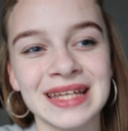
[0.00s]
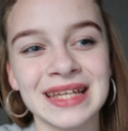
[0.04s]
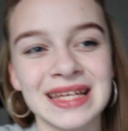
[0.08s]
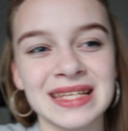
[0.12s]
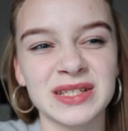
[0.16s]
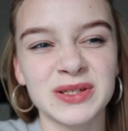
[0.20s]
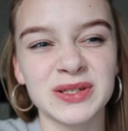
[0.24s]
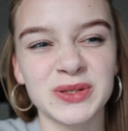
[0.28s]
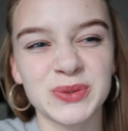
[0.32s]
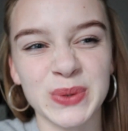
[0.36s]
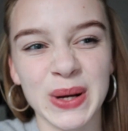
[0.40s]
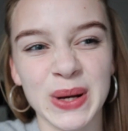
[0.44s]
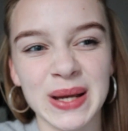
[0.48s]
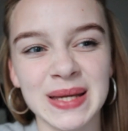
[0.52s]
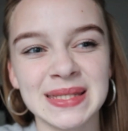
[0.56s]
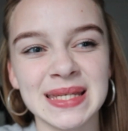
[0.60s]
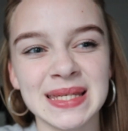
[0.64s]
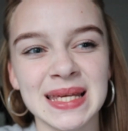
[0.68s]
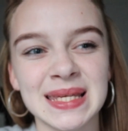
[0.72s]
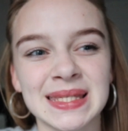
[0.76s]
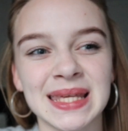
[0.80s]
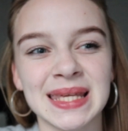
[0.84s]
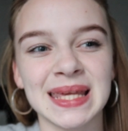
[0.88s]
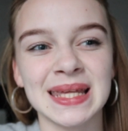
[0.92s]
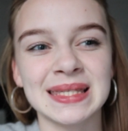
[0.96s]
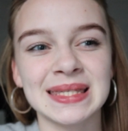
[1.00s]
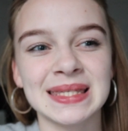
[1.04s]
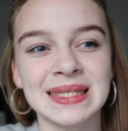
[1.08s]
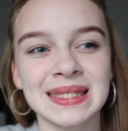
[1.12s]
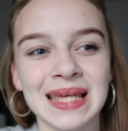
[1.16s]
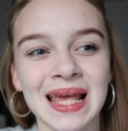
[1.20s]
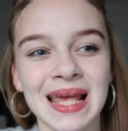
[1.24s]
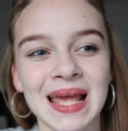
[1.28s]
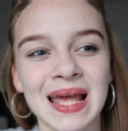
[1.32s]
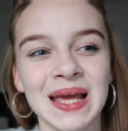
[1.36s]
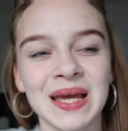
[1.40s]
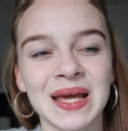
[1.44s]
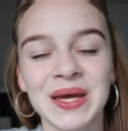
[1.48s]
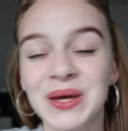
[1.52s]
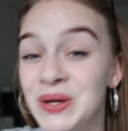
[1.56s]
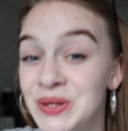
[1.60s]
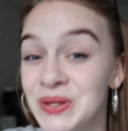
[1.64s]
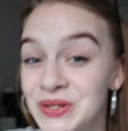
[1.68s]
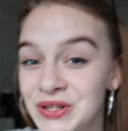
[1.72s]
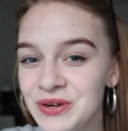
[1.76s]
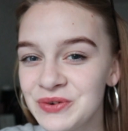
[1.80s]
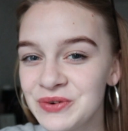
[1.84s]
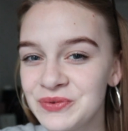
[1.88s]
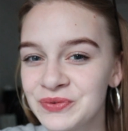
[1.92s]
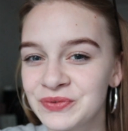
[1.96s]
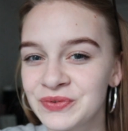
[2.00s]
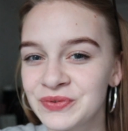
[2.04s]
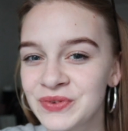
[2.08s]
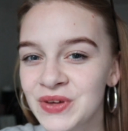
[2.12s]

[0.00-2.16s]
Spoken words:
as great as it could have,